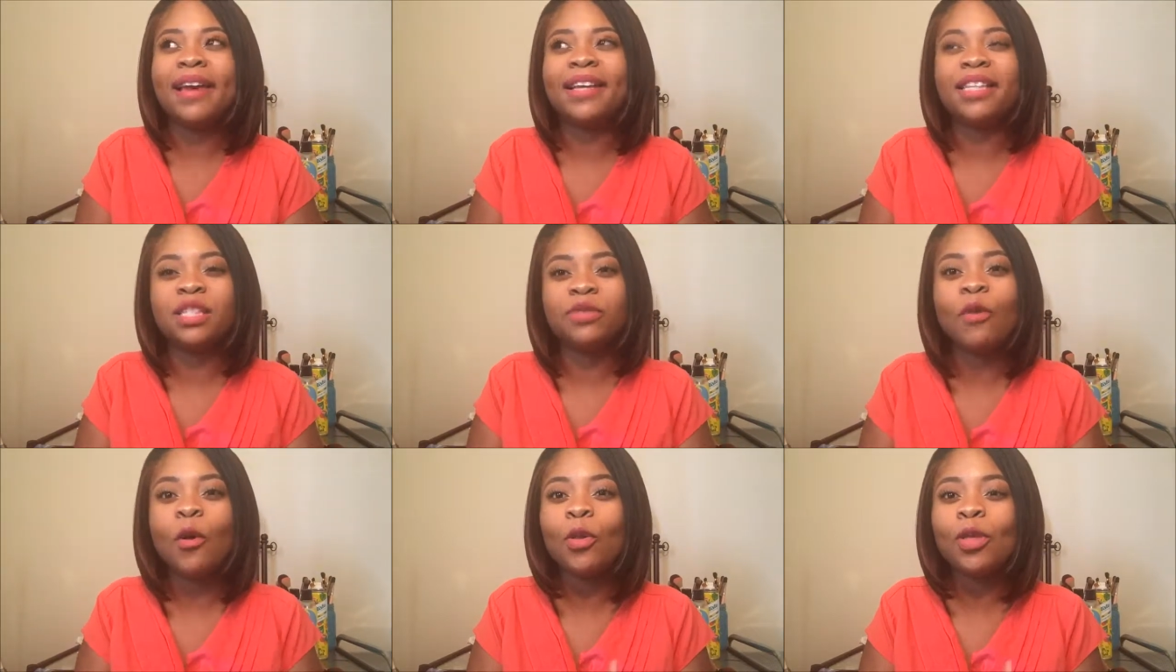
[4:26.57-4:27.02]

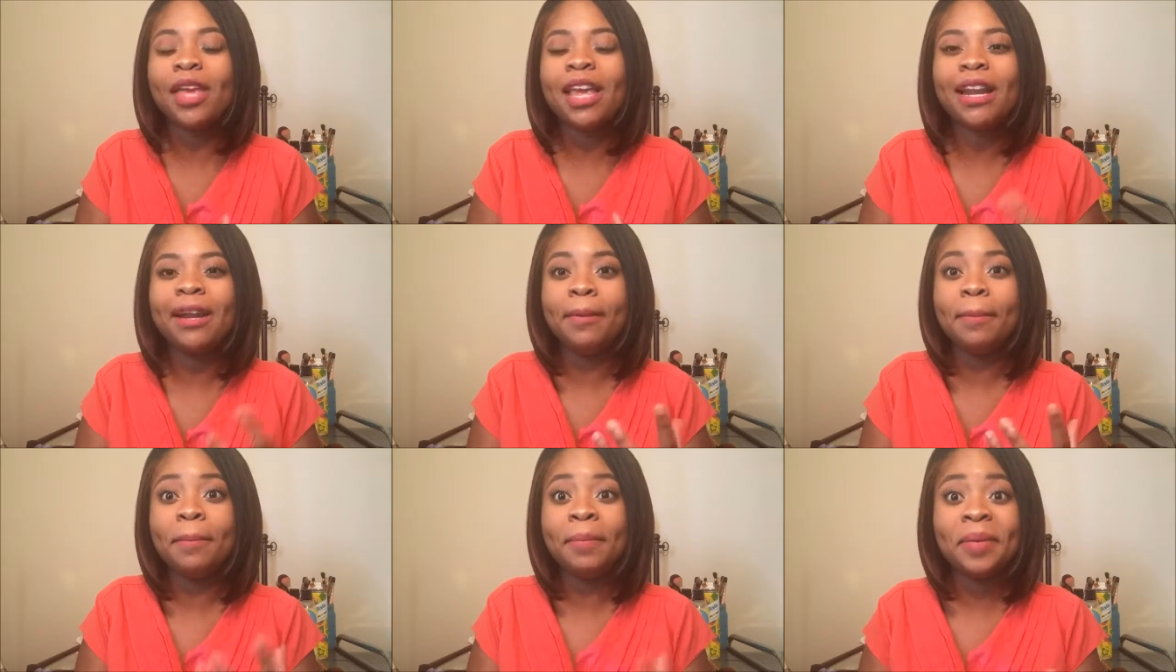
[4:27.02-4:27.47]

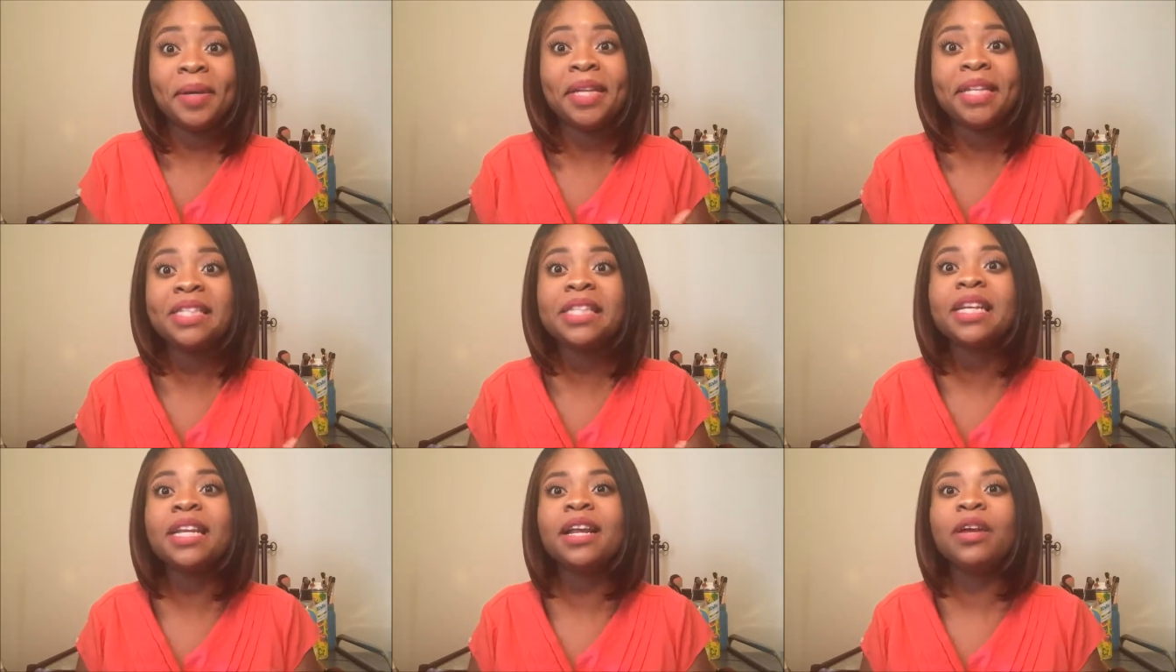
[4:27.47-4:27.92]
exfoliating
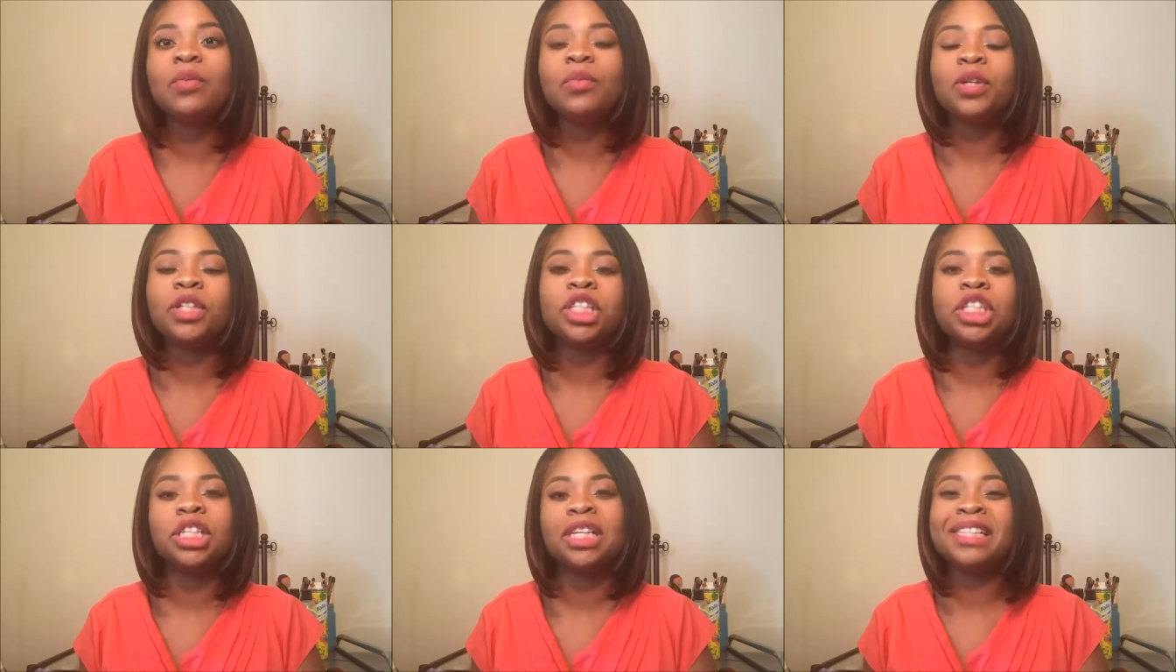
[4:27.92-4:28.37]
beads in it,
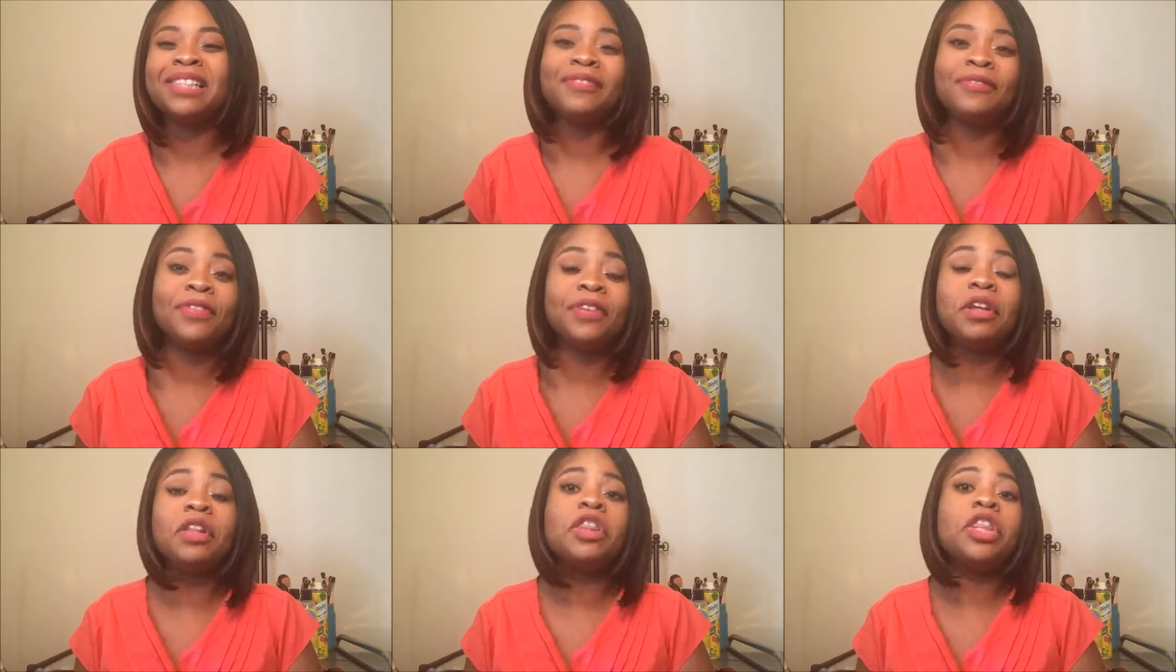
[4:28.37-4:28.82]
which
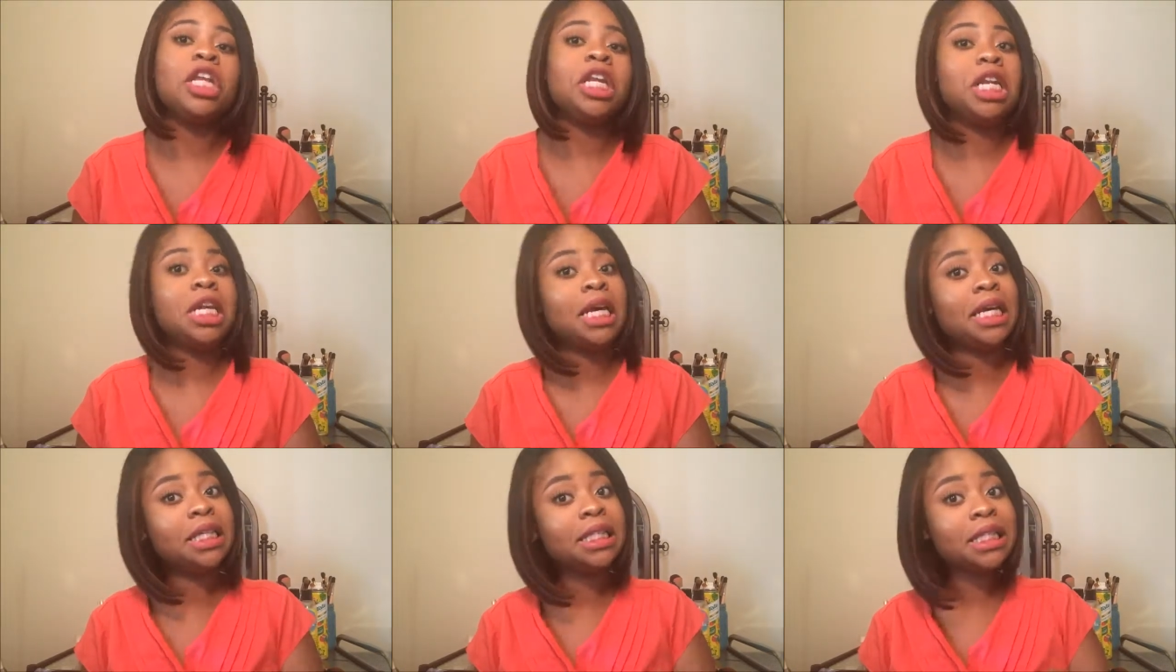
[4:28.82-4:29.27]
doesn't feel the
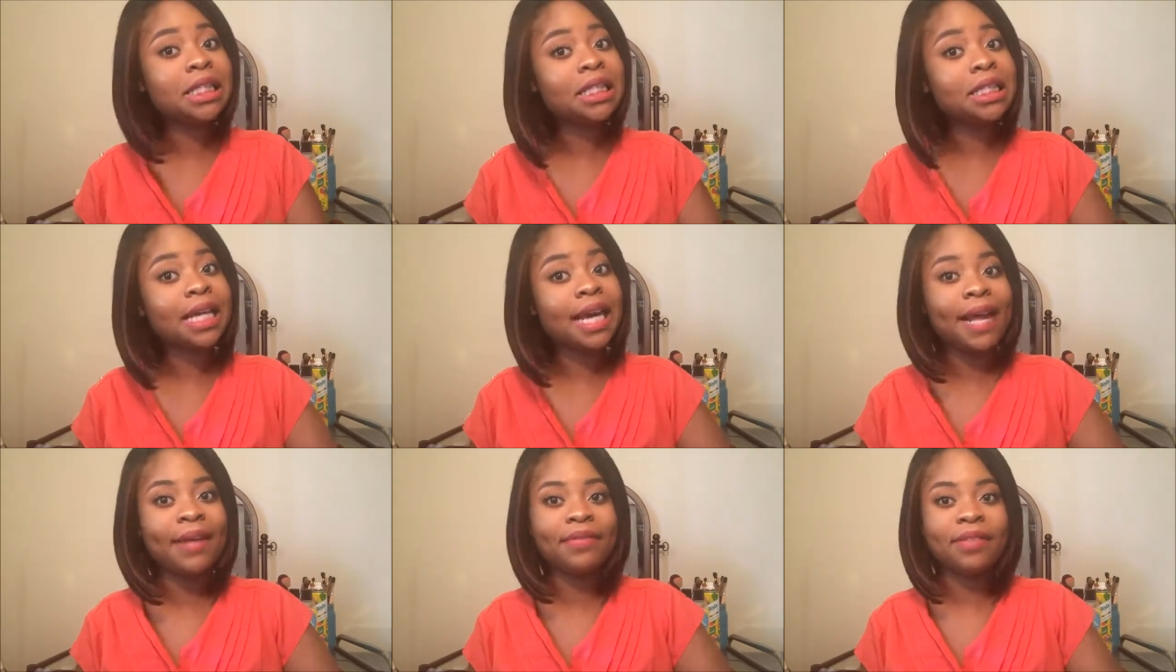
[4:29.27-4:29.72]

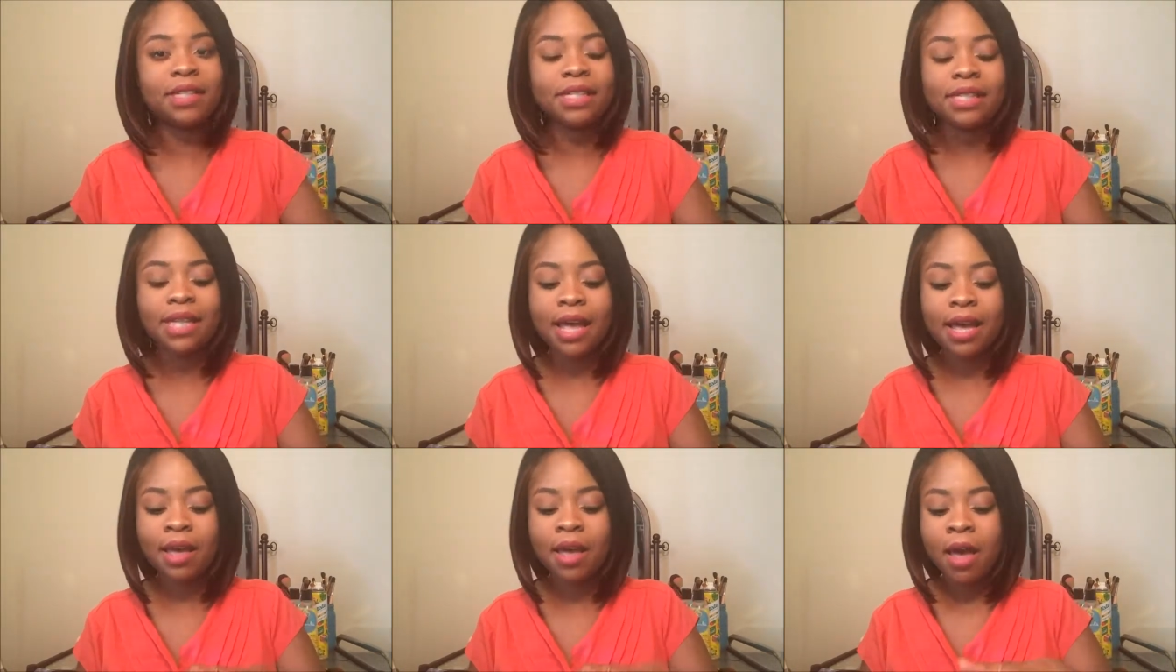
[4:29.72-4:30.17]
nicest, I have to
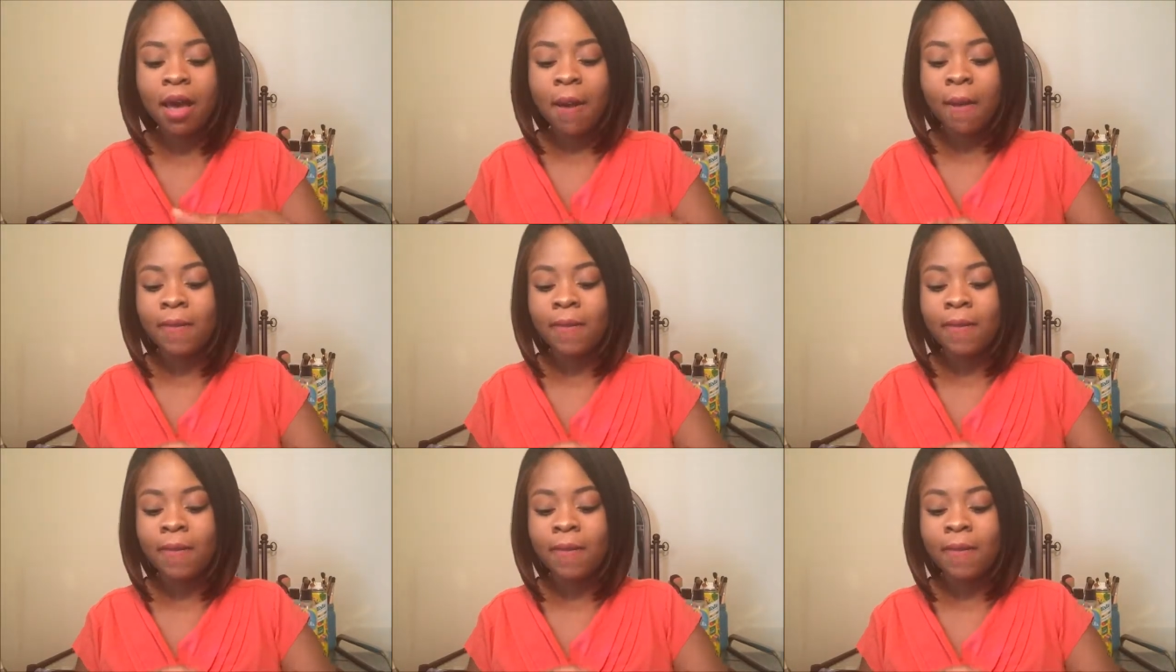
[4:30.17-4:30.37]
say.